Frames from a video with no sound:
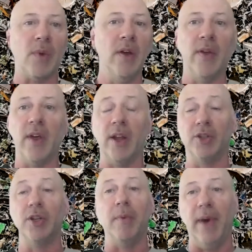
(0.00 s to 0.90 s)
and then they can
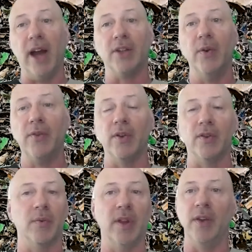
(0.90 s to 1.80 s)
ship it back to us. So it's
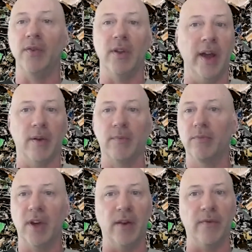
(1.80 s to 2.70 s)
a really easy,
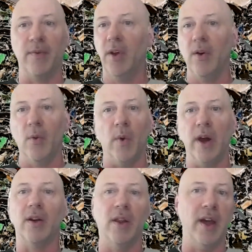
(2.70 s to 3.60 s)
kind of
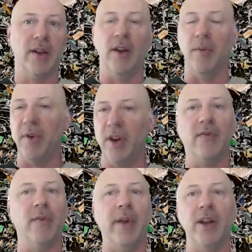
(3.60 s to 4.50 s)
one click, put in
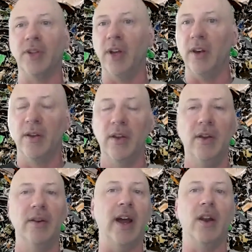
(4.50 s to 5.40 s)
information,
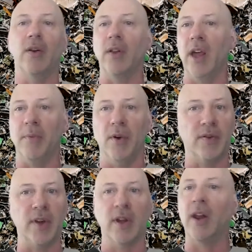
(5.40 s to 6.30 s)
download the label,
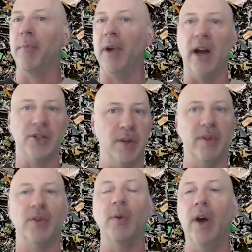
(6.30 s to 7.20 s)
stick it on a box, ship
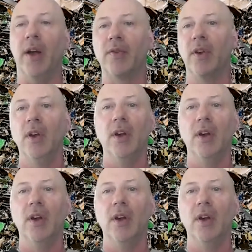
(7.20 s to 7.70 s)
it to us.